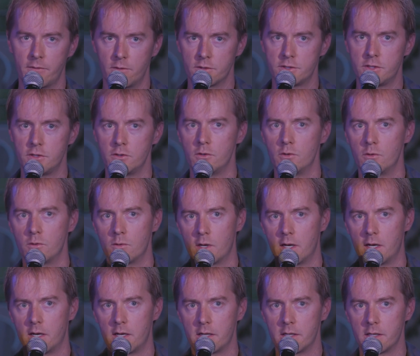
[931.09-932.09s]
and there
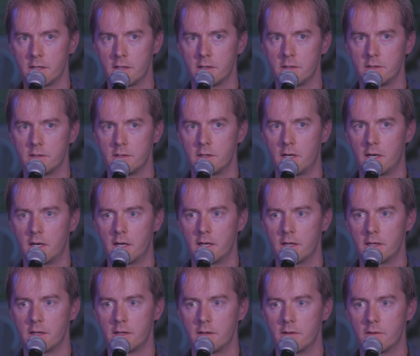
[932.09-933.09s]

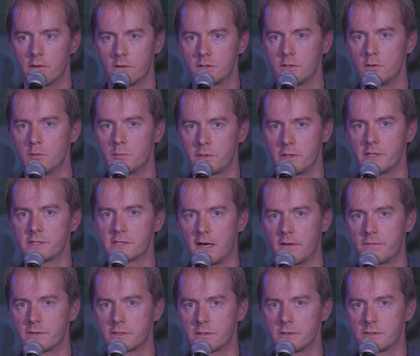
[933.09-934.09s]
are 2 police
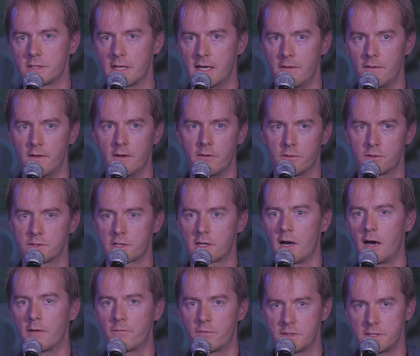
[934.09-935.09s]
officers, and there's a
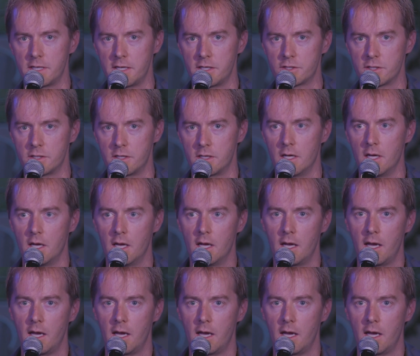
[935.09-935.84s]
confrontation,